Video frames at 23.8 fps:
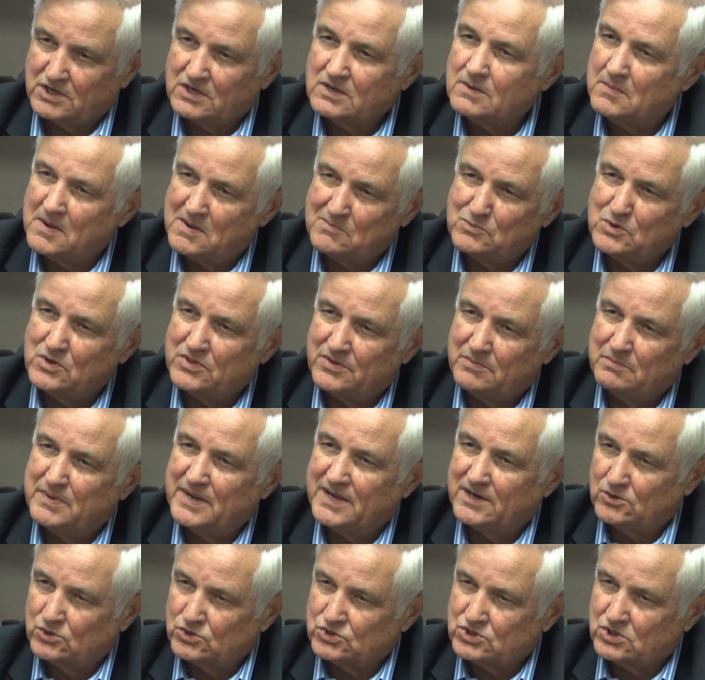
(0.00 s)
to come up with a
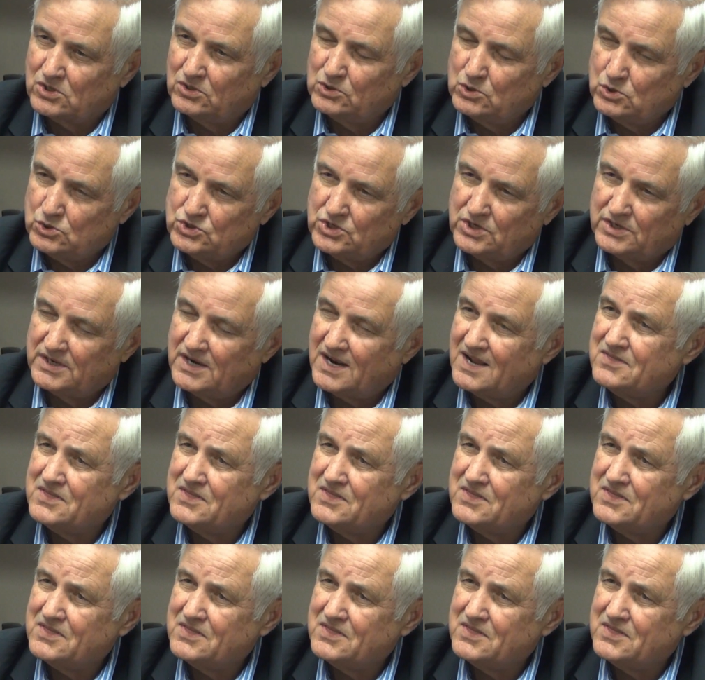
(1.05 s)
better solution?